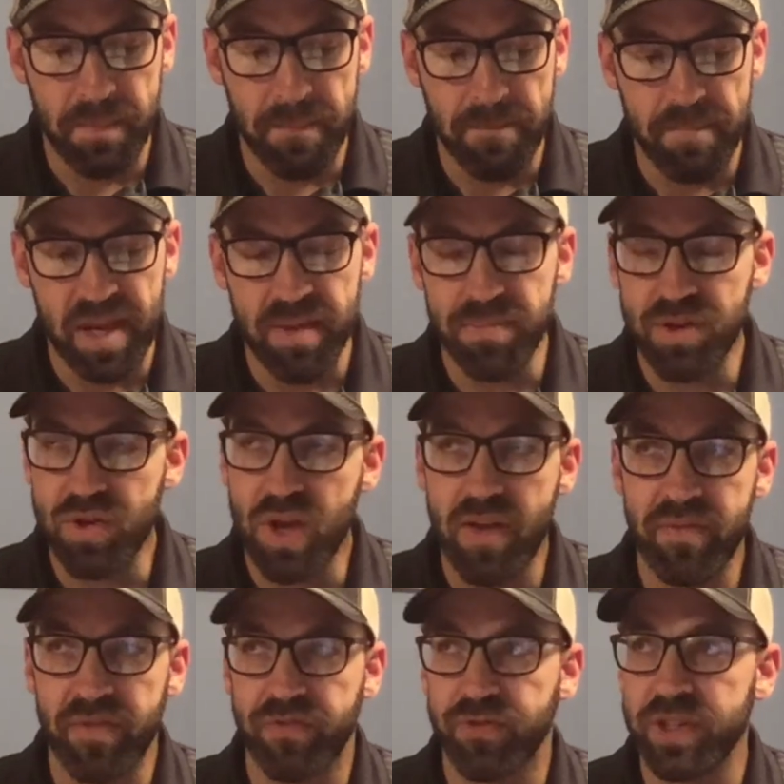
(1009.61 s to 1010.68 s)
Maybe you
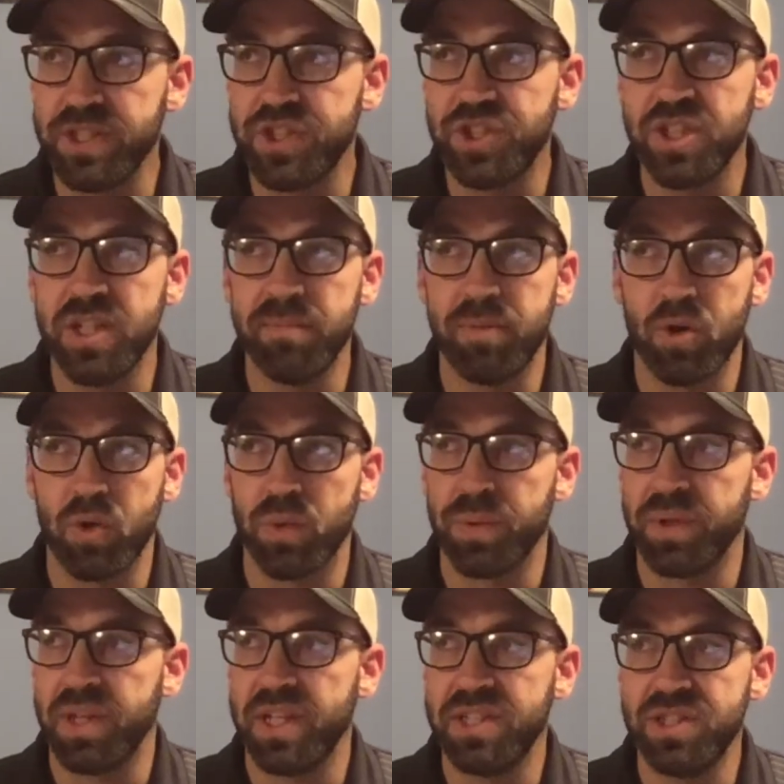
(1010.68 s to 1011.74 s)
have a friendship or a
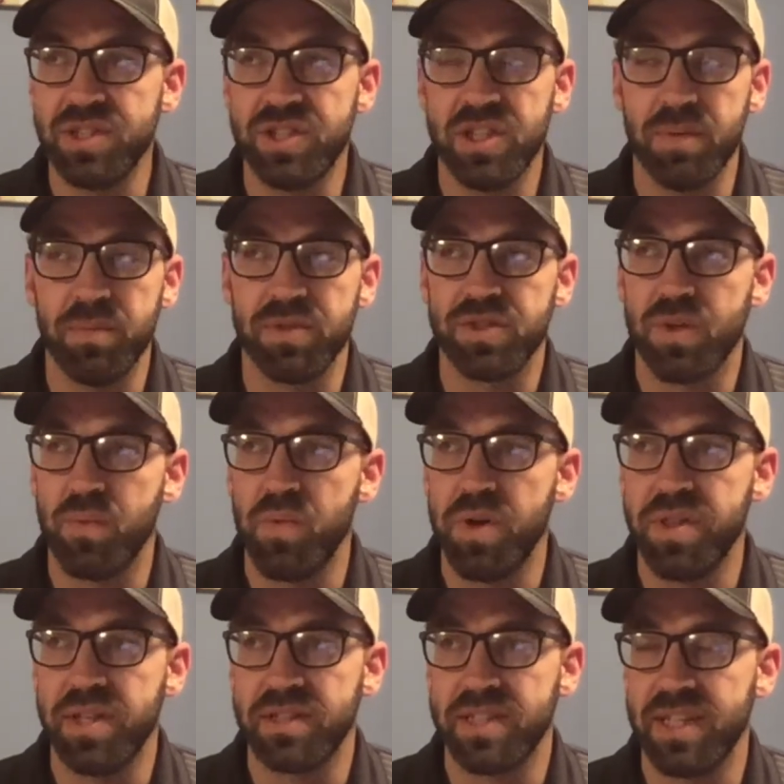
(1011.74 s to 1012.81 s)
relationship with
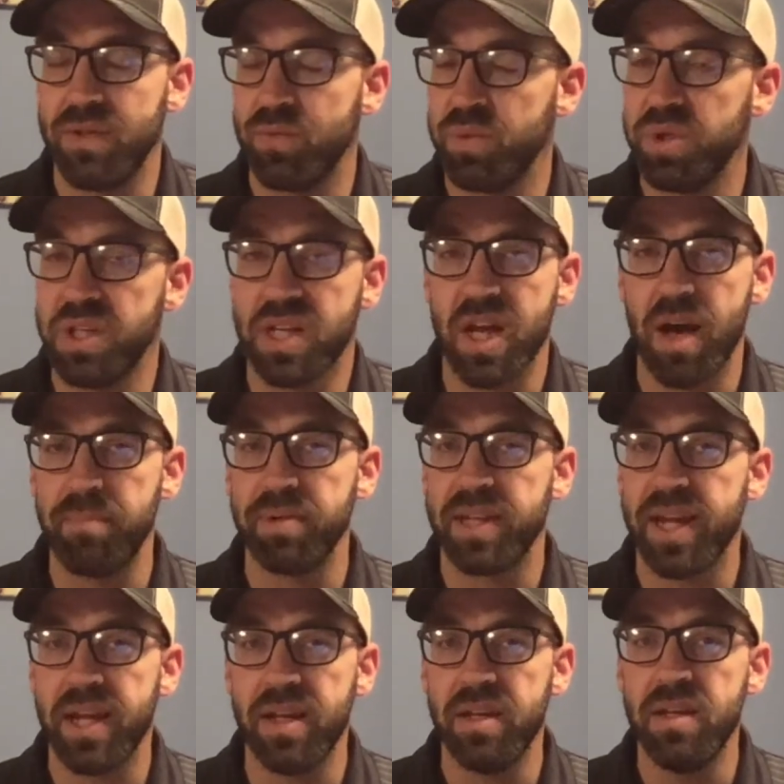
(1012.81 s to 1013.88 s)
someone that's getting really
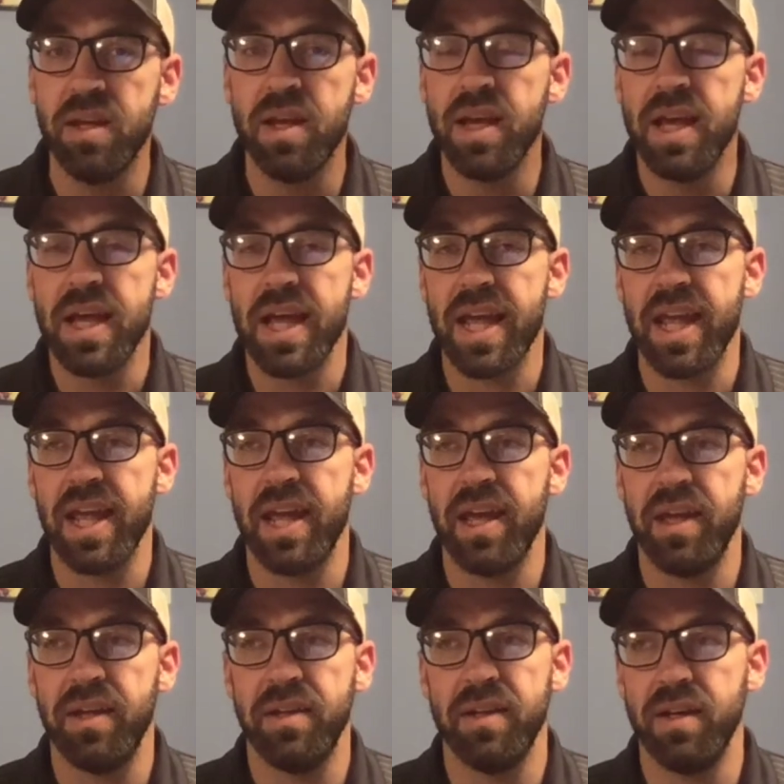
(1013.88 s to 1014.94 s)
complicated,
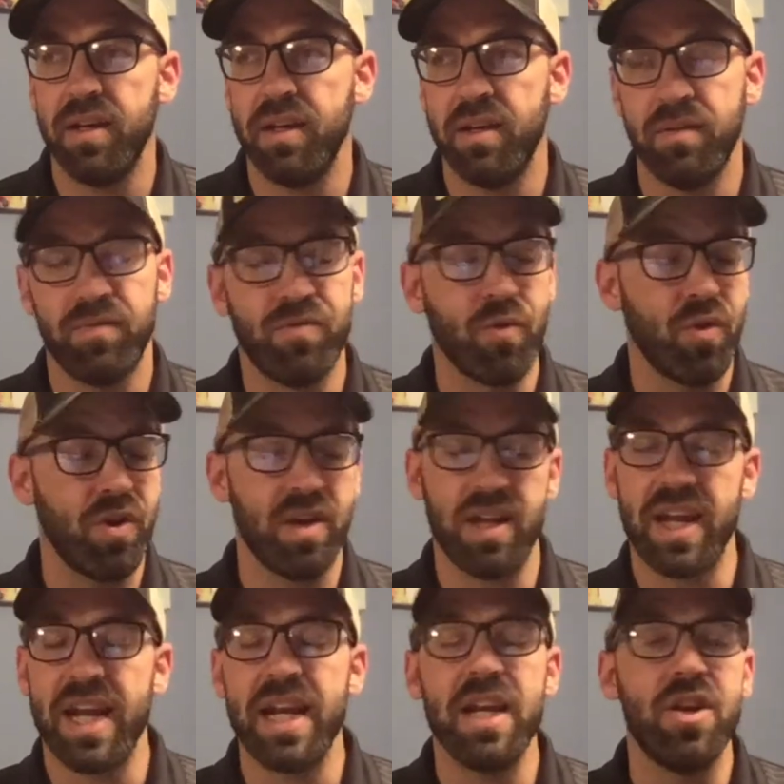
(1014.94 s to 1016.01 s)
and for
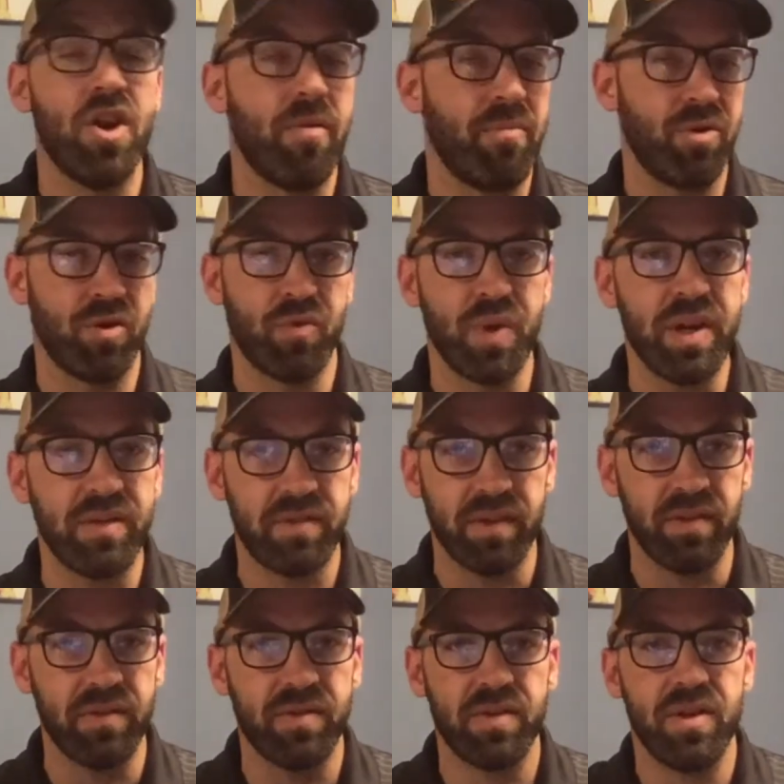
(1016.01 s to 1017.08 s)
any number of
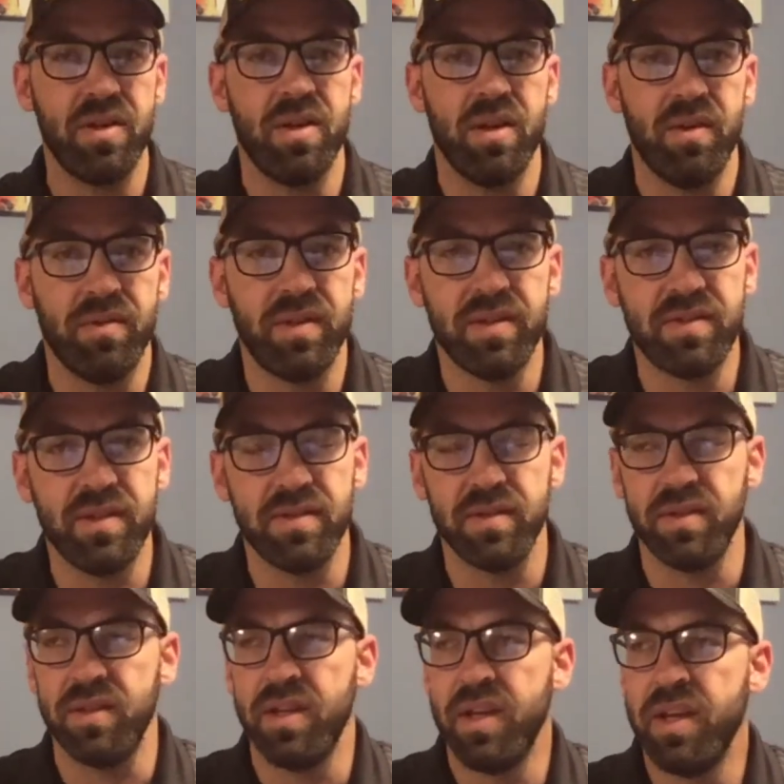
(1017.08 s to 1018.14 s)
reasons, this
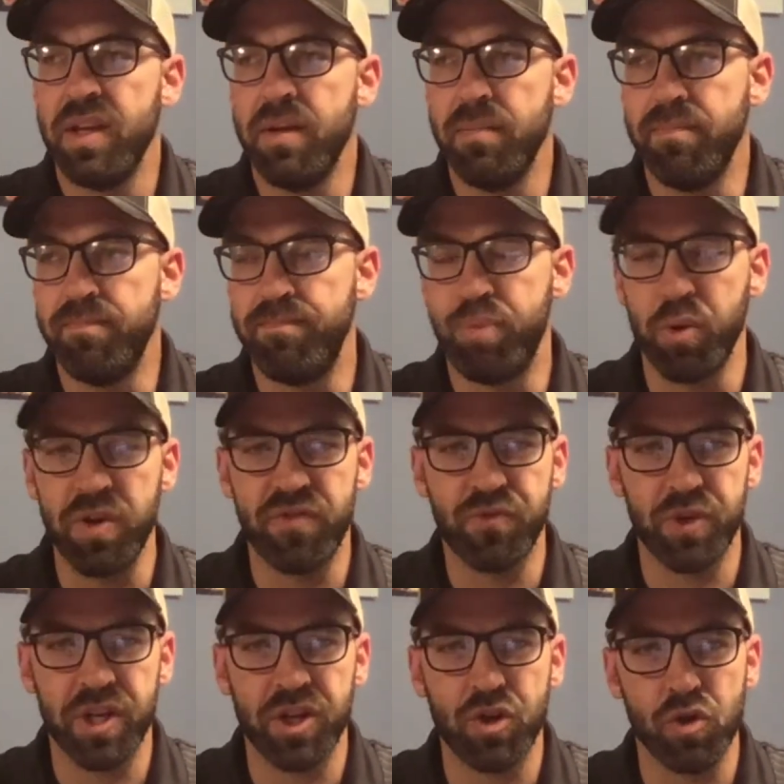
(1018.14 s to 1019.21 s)
isn't
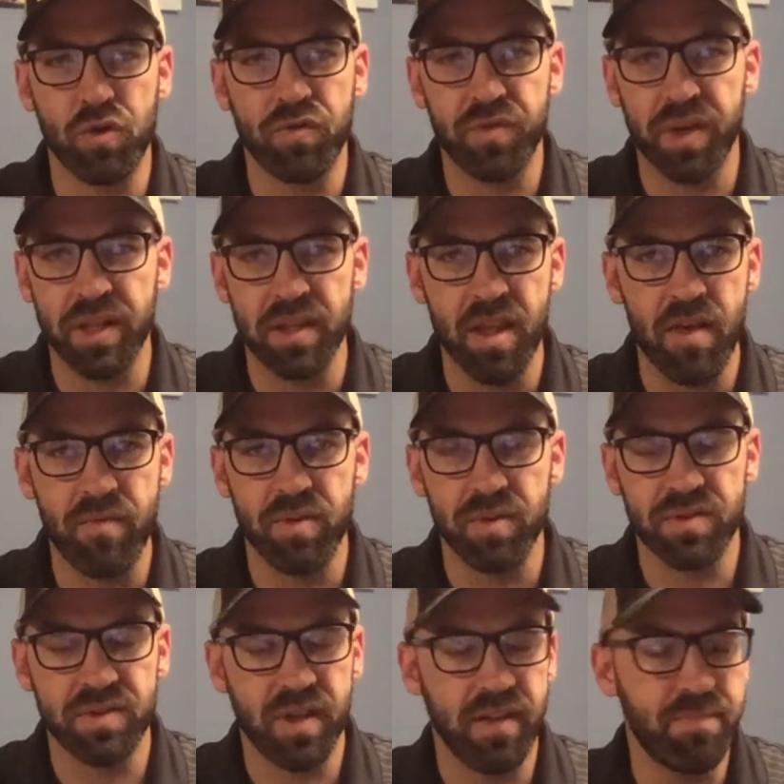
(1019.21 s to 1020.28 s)
boyfriend, girlfriend level
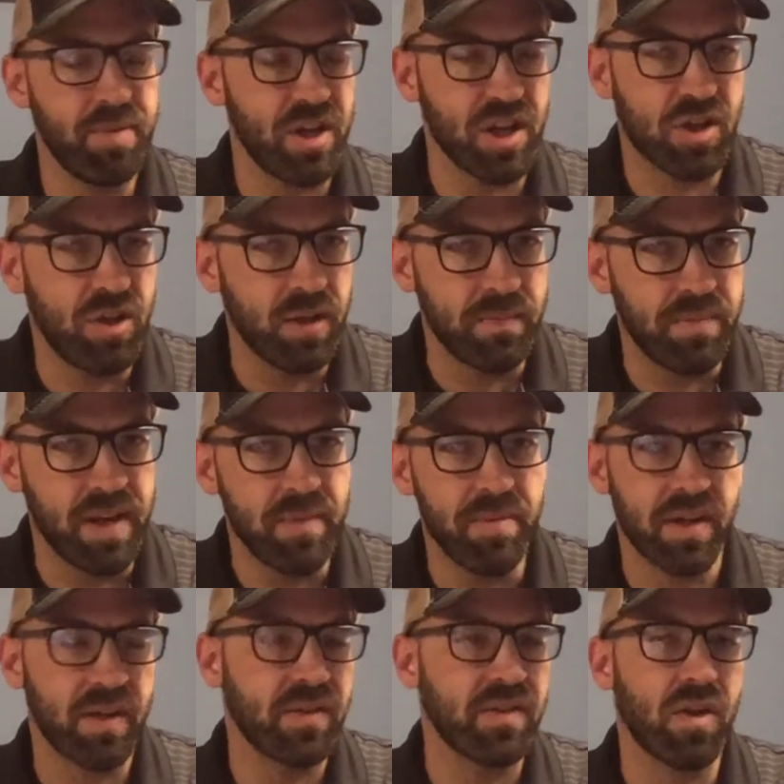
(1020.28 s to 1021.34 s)
stuff, but it could be, but
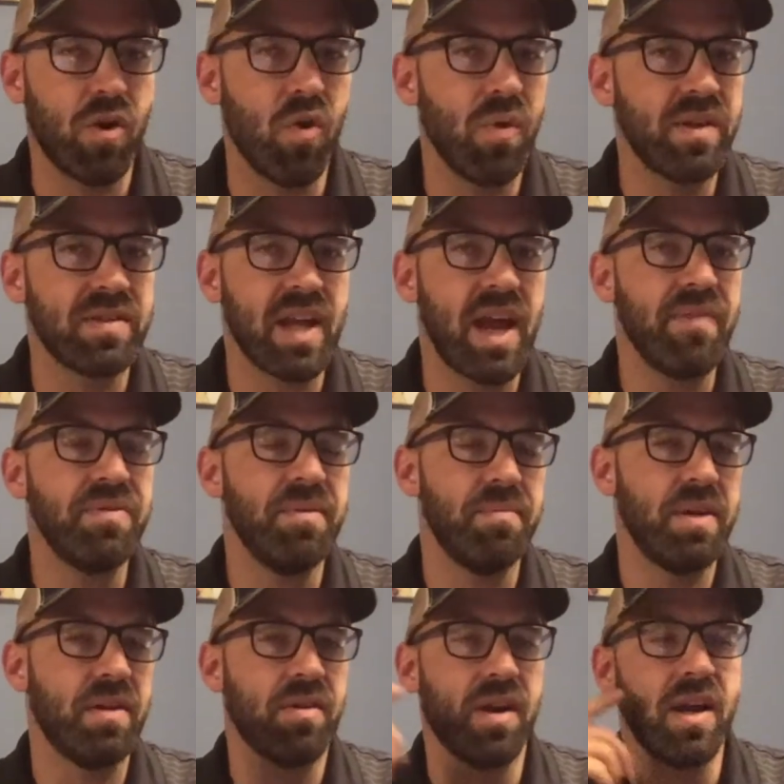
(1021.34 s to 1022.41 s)
it doesn't always have to
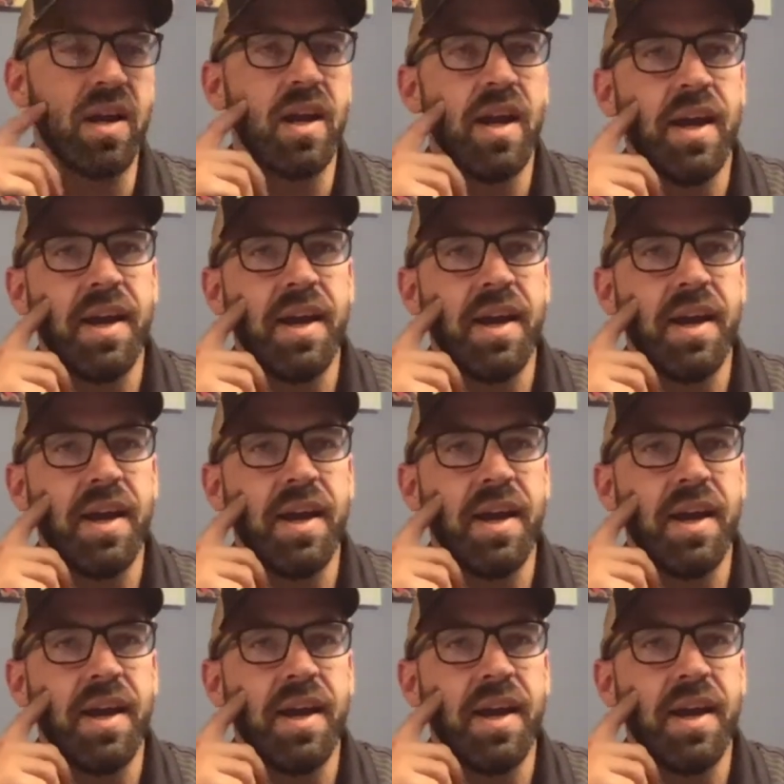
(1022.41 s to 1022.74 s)
be, right?